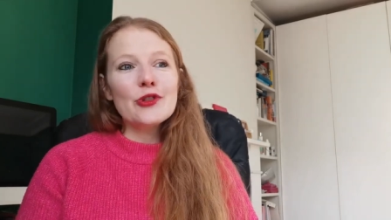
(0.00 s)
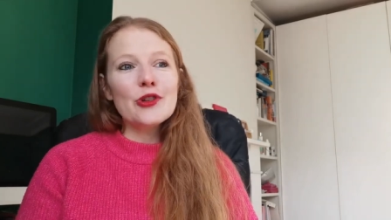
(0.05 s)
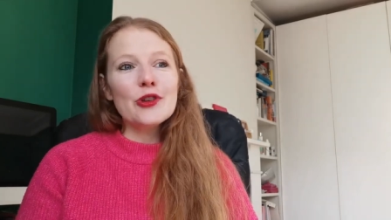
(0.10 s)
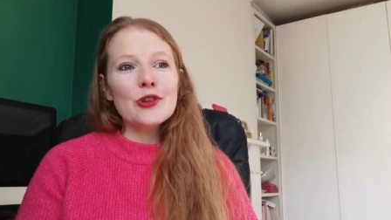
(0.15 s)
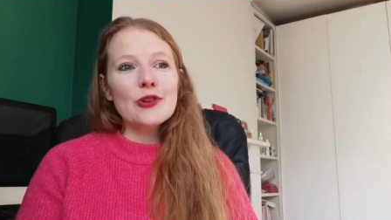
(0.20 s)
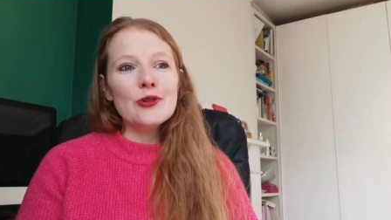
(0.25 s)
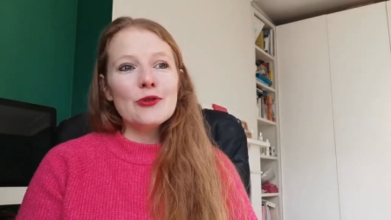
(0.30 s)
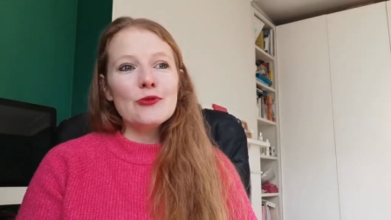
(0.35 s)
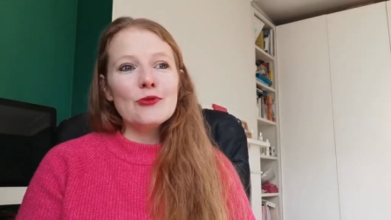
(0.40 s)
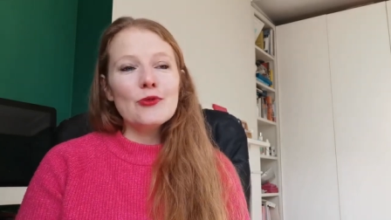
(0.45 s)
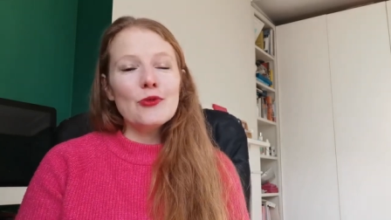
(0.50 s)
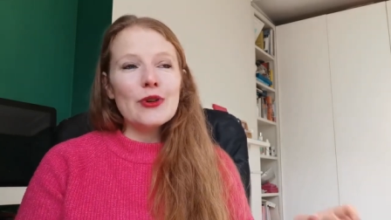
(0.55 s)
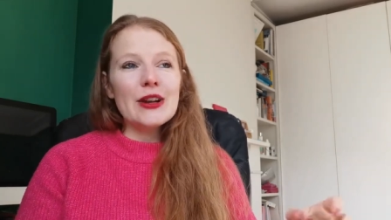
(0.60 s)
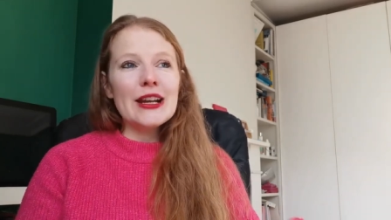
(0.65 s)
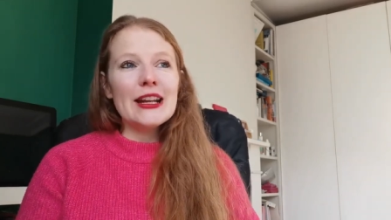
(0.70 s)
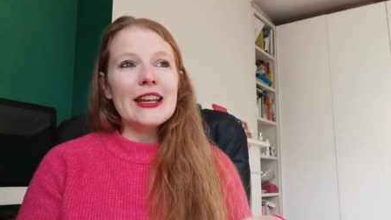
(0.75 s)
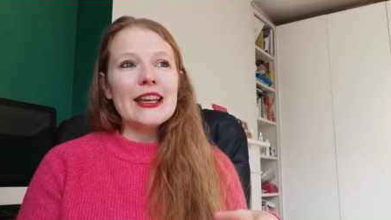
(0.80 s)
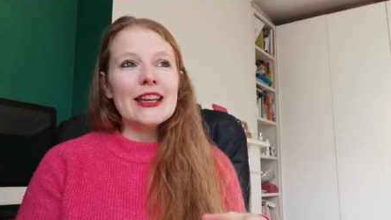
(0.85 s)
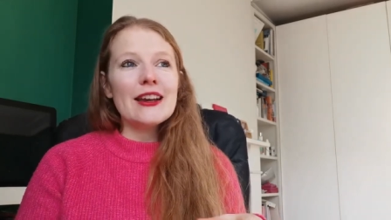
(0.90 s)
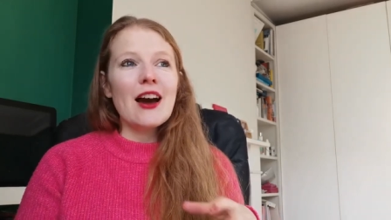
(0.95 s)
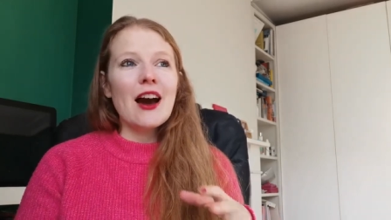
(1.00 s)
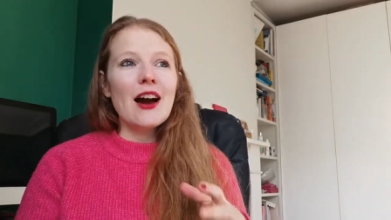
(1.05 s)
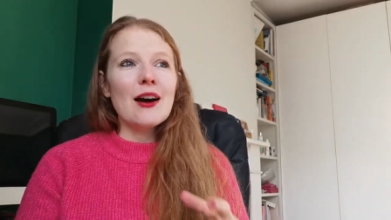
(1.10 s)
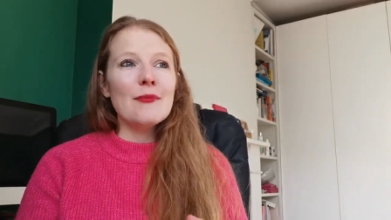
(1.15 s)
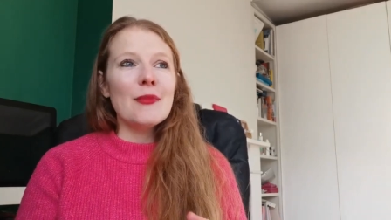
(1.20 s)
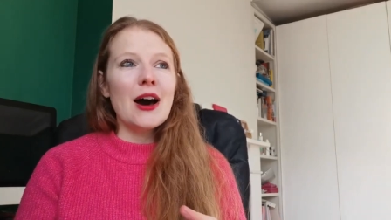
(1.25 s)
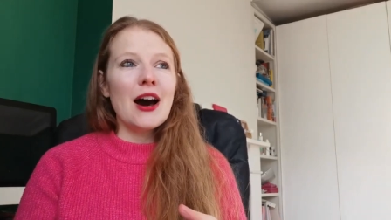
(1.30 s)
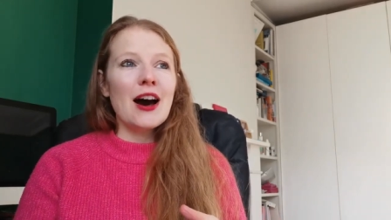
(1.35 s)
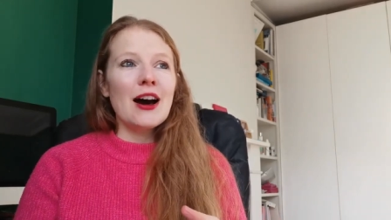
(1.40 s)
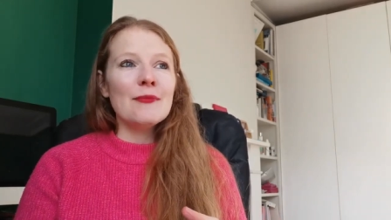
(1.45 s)
to really
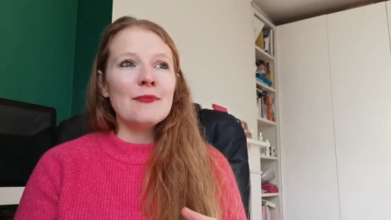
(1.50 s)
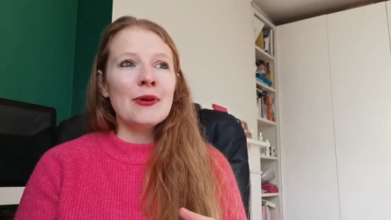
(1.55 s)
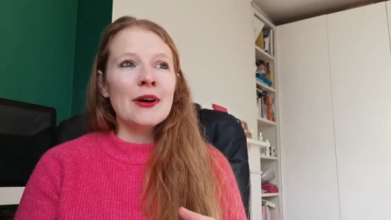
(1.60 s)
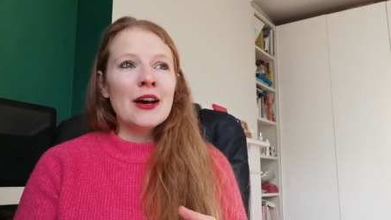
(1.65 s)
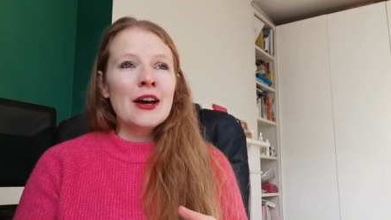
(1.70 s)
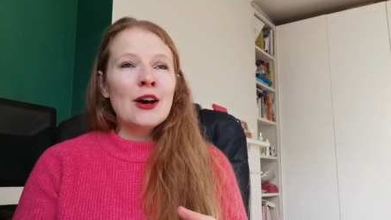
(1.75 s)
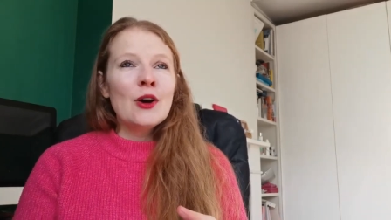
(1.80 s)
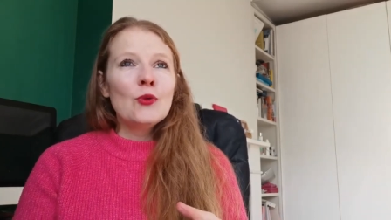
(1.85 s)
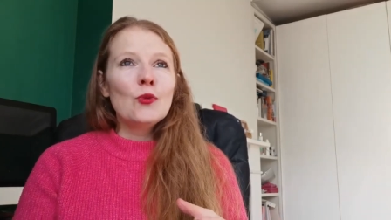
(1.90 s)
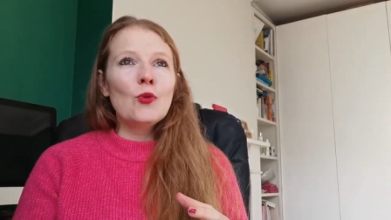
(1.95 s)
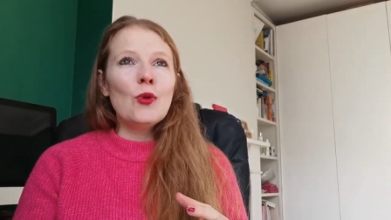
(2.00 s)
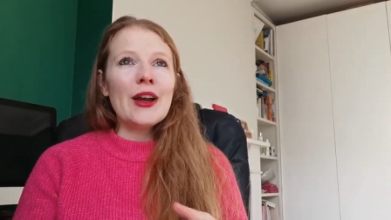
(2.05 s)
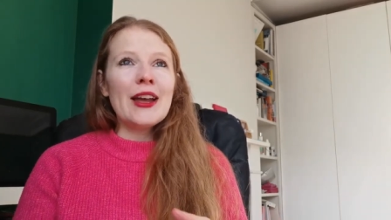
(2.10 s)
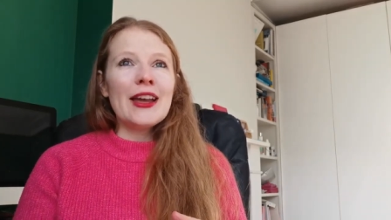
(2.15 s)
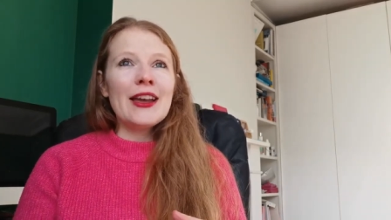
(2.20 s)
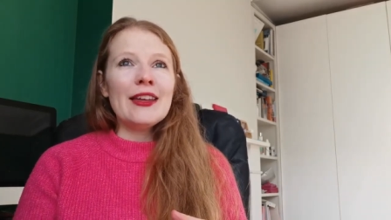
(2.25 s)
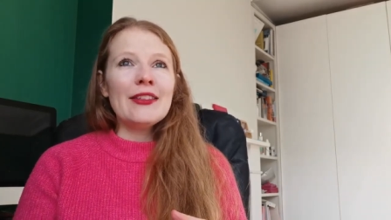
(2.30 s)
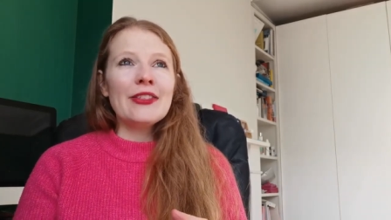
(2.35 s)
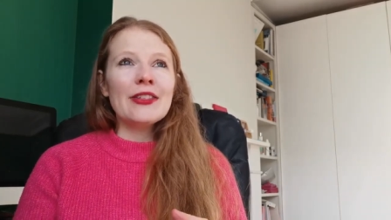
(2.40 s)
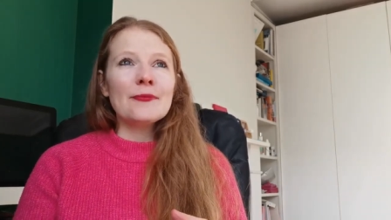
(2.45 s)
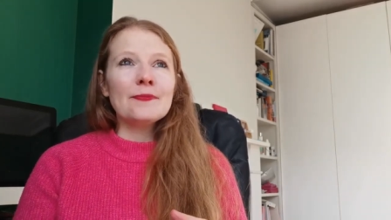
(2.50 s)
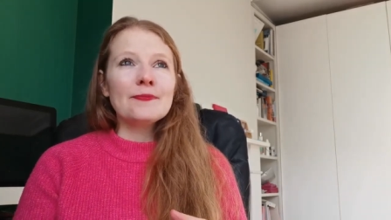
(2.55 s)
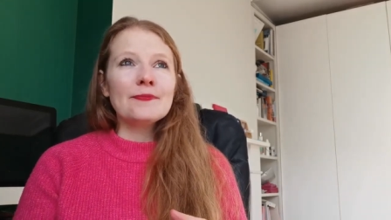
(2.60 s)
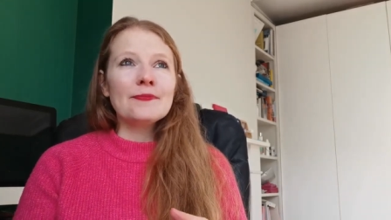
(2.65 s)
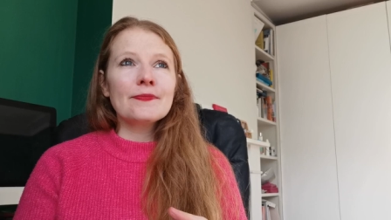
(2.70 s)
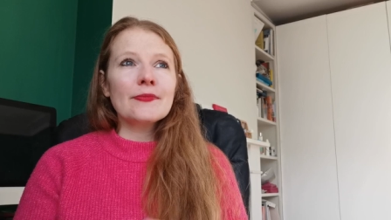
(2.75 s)
come up with